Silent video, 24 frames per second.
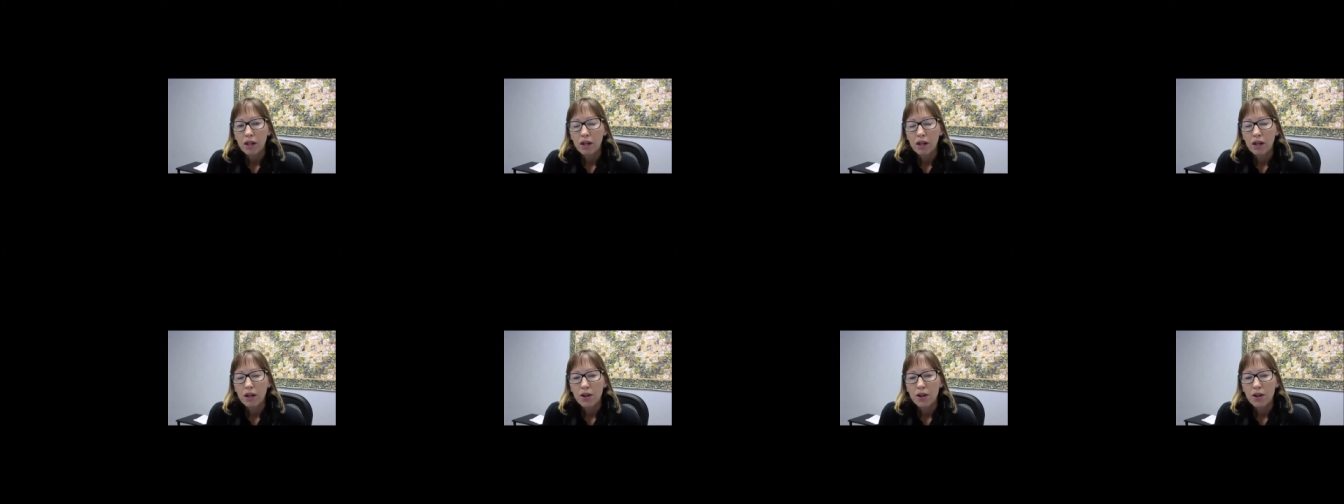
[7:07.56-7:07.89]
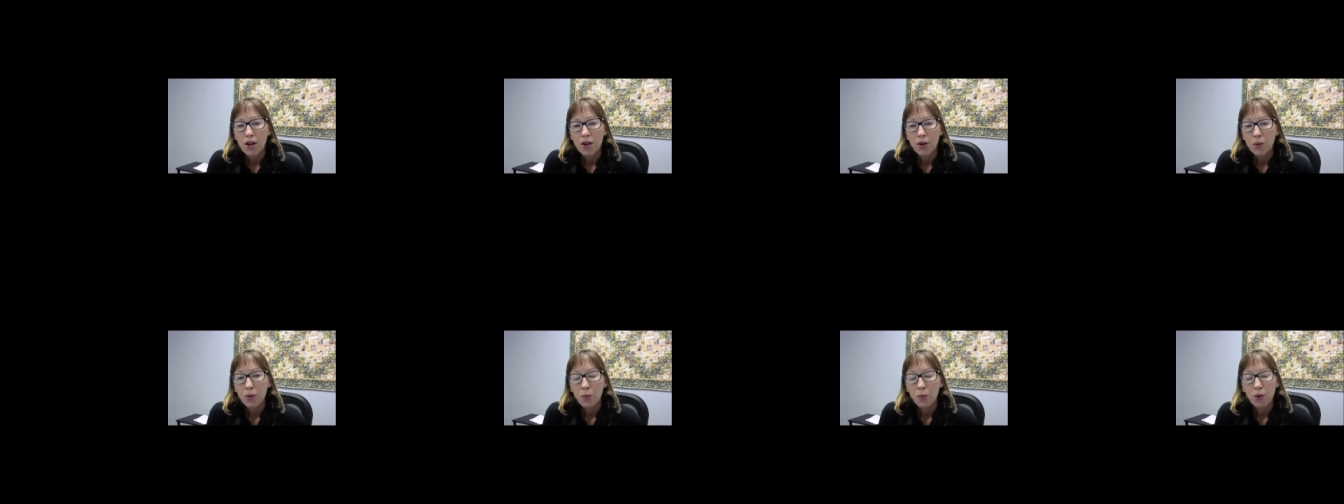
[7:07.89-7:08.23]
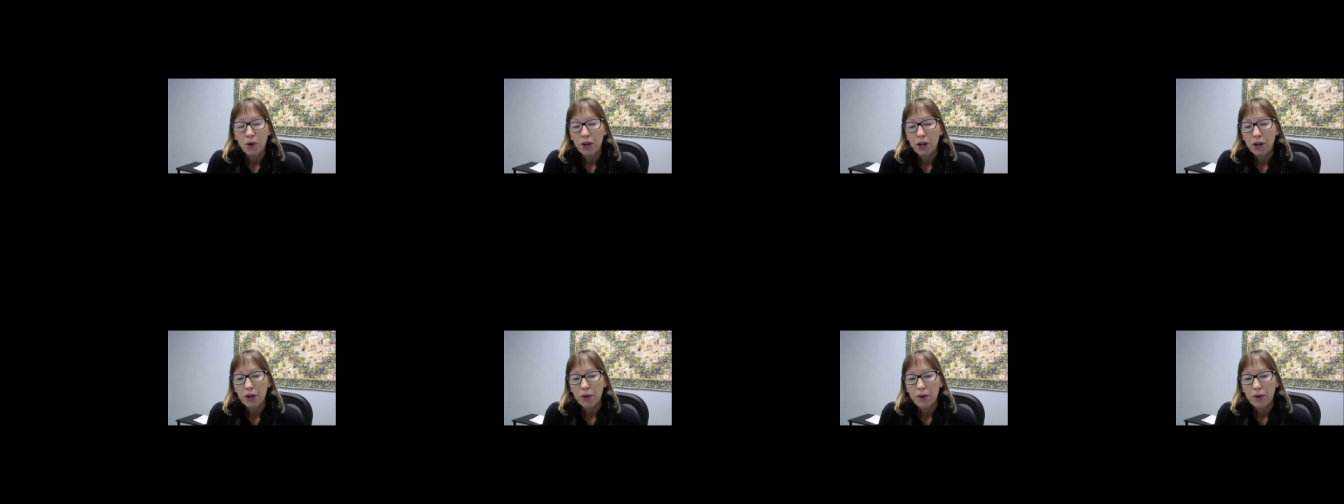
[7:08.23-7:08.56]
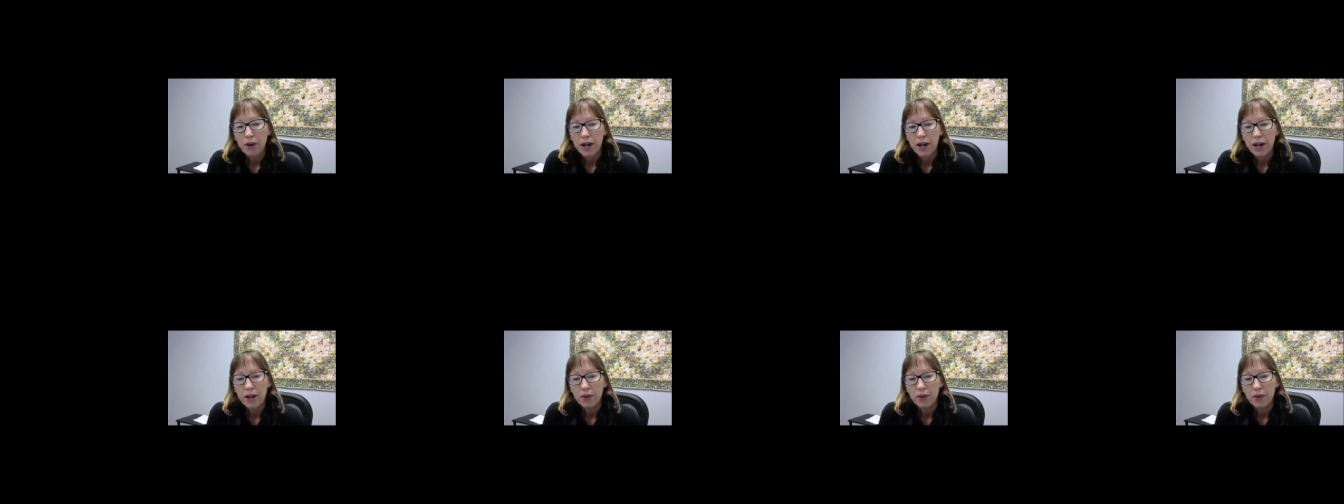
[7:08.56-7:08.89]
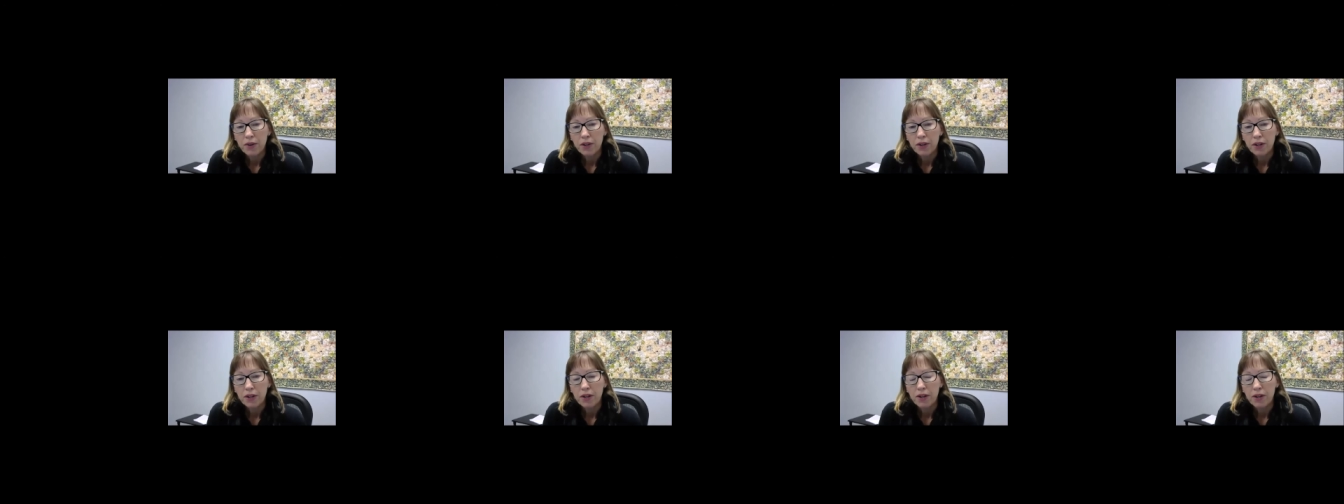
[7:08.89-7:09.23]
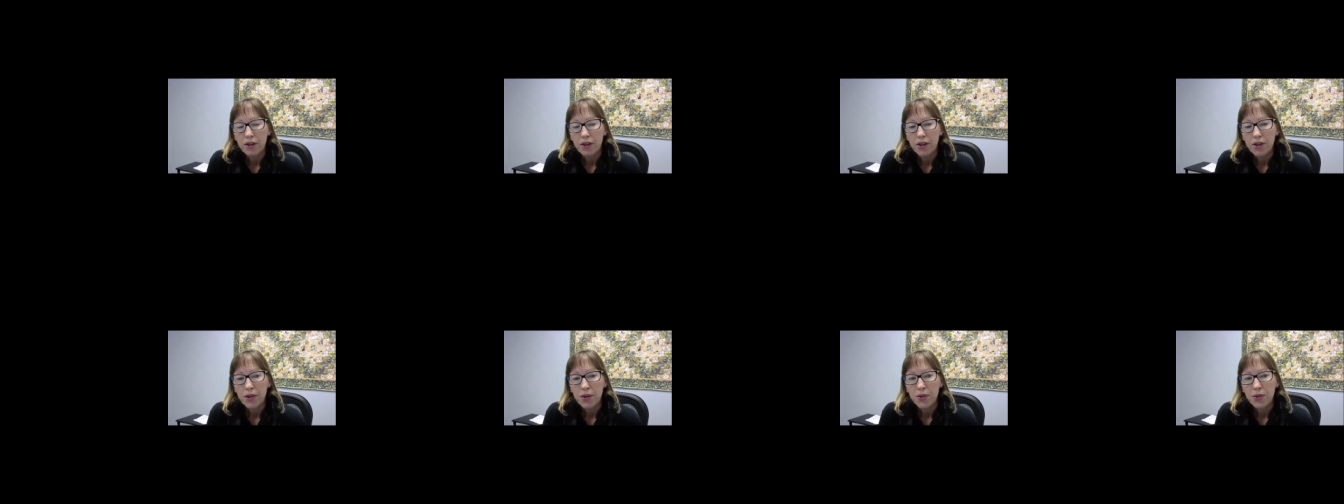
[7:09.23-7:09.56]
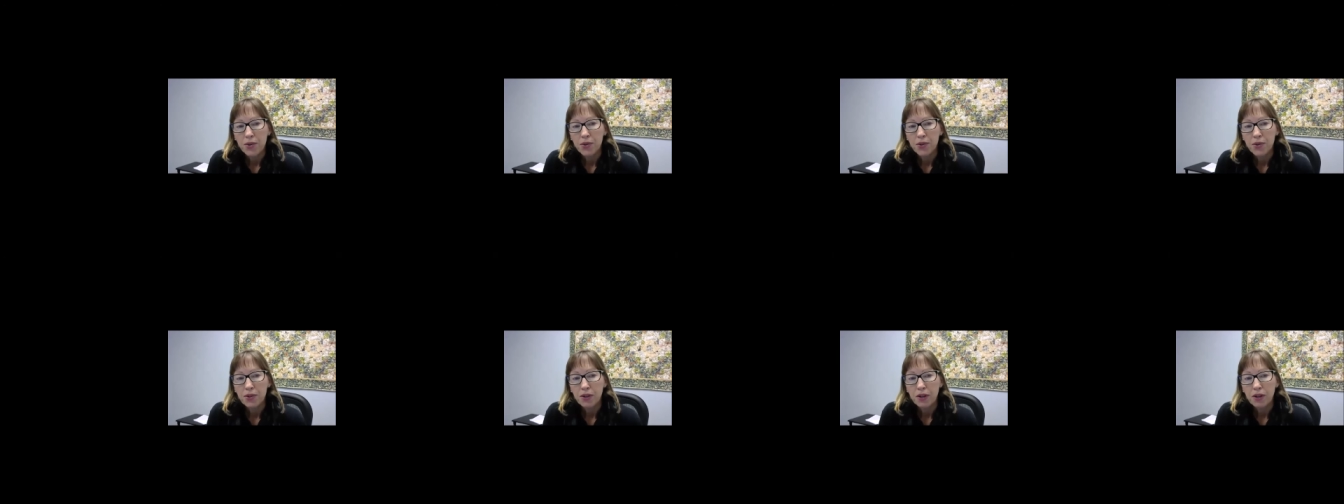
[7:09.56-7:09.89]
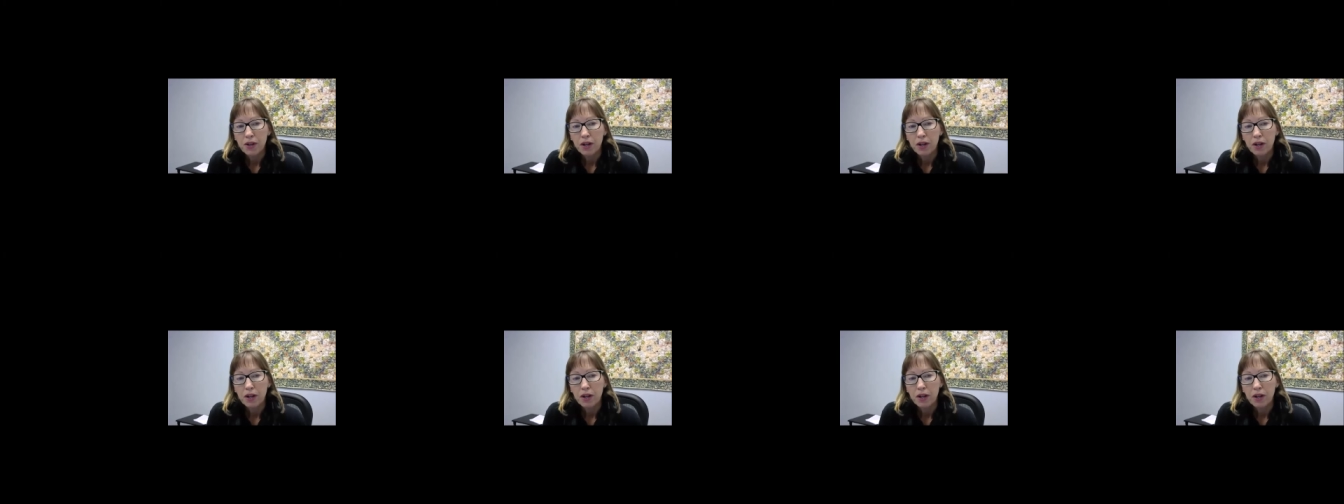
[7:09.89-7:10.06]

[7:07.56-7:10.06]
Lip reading: Another workaround is